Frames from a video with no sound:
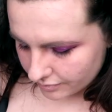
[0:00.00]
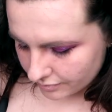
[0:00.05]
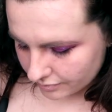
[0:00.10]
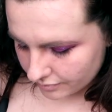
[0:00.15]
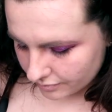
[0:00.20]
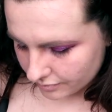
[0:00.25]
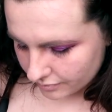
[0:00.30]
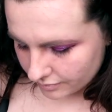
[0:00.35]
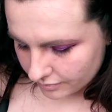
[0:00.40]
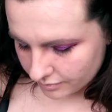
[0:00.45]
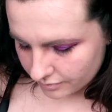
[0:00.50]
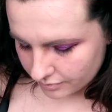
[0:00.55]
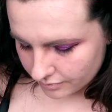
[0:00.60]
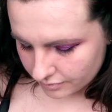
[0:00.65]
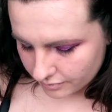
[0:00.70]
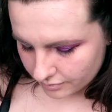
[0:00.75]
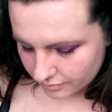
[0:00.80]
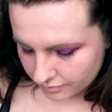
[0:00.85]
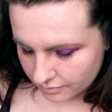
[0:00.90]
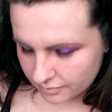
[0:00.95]

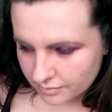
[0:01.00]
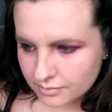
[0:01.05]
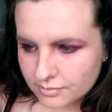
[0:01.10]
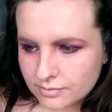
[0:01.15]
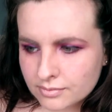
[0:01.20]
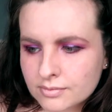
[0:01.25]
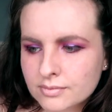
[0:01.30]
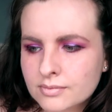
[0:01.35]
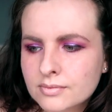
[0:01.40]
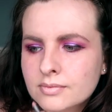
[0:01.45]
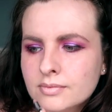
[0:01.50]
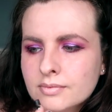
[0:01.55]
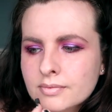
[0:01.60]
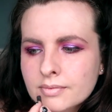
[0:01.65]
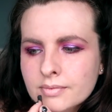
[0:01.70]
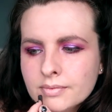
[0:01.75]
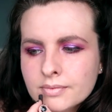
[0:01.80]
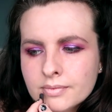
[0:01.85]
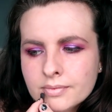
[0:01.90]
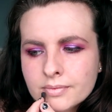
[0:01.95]

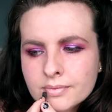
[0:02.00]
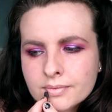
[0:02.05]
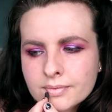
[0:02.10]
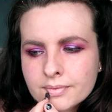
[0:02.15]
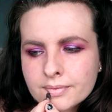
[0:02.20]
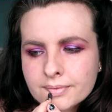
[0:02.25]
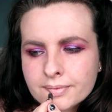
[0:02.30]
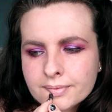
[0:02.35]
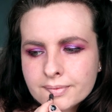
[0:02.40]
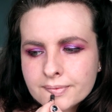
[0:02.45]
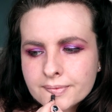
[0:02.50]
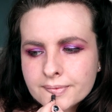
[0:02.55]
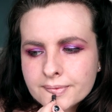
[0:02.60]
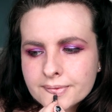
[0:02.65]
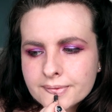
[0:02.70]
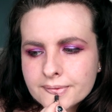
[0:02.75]
Nobody speaks.